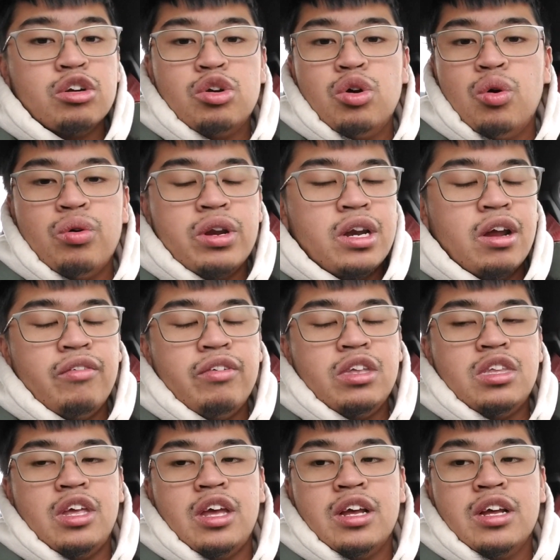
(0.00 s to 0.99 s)
coat and
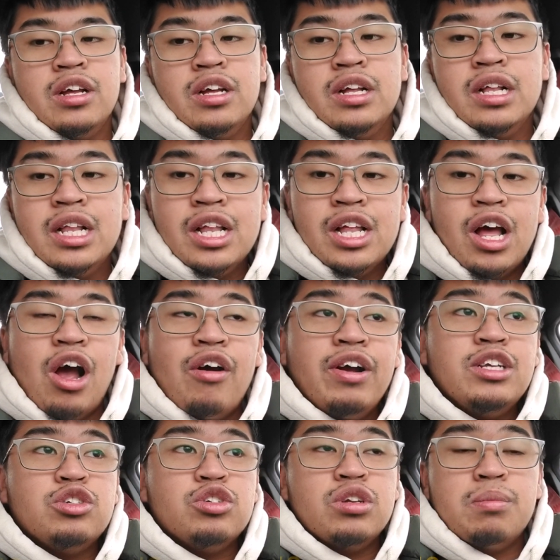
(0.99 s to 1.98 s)
everything.
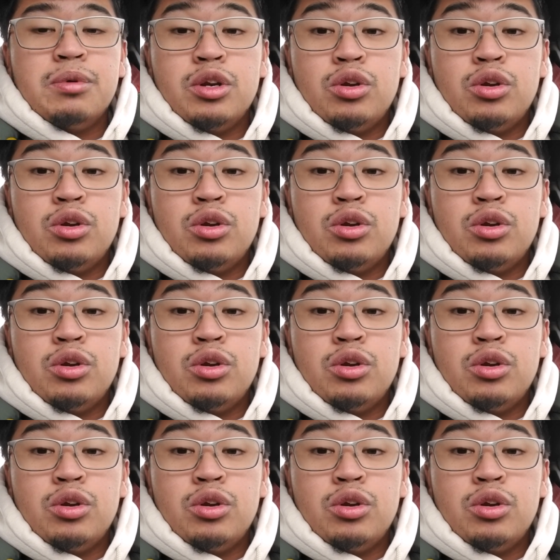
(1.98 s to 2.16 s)
Alright, so number